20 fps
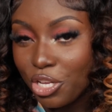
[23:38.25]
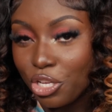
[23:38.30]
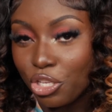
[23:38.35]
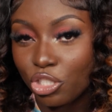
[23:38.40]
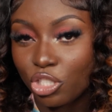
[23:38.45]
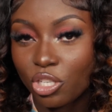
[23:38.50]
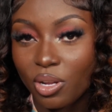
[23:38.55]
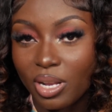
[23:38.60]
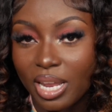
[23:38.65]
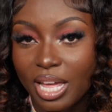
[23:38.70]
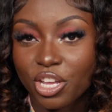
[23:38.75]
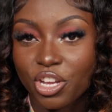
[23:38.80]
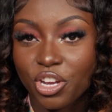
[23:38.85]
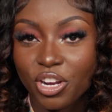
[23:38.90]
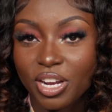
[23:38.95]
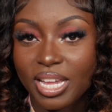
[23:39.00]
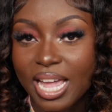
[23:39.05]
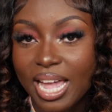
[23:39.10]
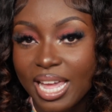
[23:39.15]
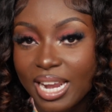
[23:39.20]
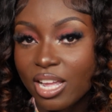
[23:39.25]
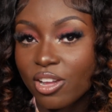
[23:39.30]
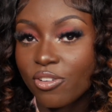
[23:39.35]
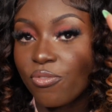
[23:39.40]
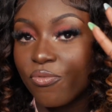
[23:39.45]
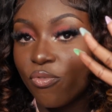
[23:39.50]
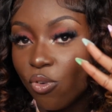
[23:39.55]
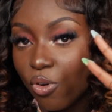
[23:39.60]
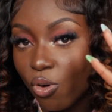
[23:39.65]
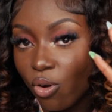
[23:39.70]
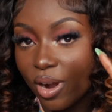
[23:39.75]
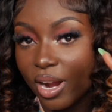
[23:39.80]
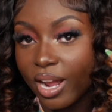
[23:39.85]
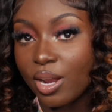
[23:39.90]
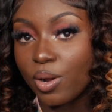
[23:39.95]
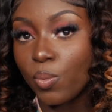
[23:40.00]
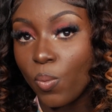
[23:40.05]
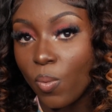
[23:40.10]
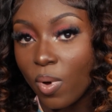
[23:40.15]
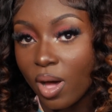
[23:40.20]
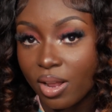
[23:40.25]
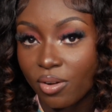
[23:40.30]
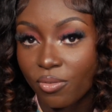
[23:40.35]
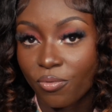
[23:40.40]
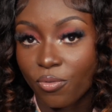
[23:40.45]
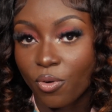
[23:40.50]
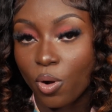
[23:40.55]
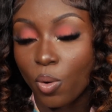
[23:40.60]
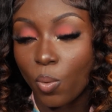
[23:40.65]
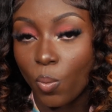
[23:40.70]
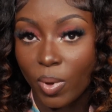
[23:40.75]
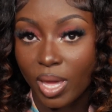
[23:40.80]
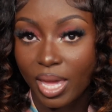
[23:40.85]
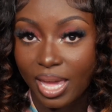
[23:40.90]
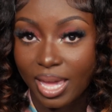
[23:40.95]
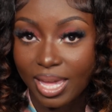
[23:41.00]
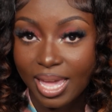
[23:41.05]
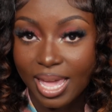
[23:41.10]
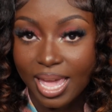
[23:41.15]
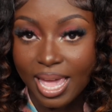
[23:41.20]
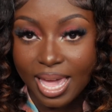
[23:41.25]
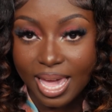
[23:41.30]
So like, you're getting 4-in-1 for a wig.